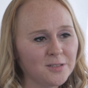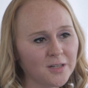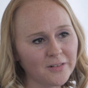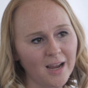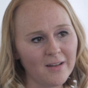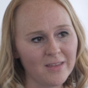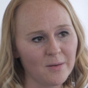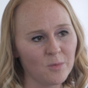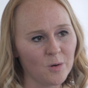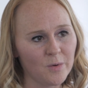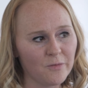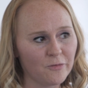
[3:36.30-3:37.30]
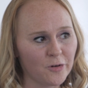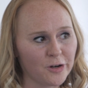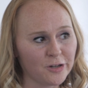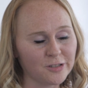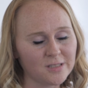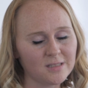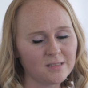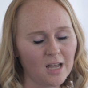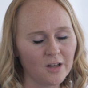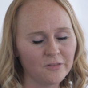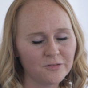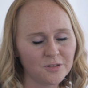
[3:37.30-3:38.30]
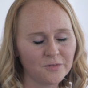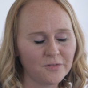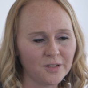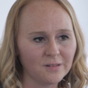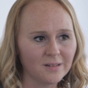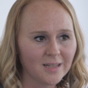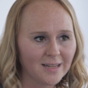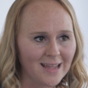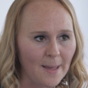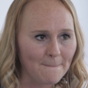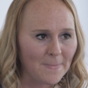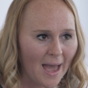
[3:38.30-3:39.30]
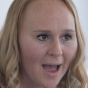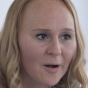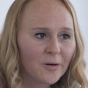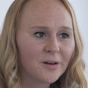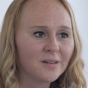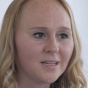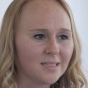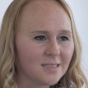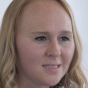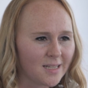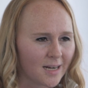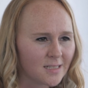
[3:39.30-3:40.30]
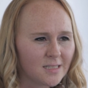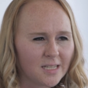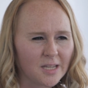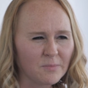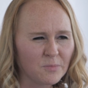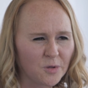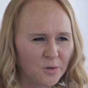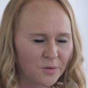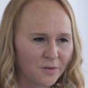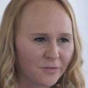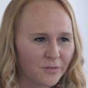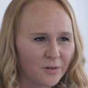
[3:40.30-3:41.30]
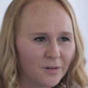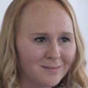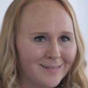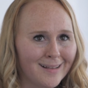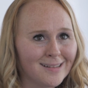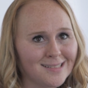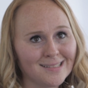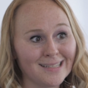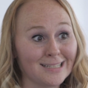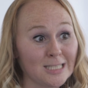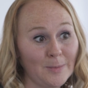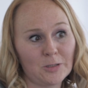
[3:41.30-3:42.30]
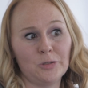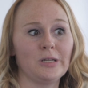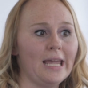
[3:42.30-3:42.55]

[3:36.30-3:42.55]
You never have that moment for yourself to feel empowered and sexy and beautiful, not unless it's like a special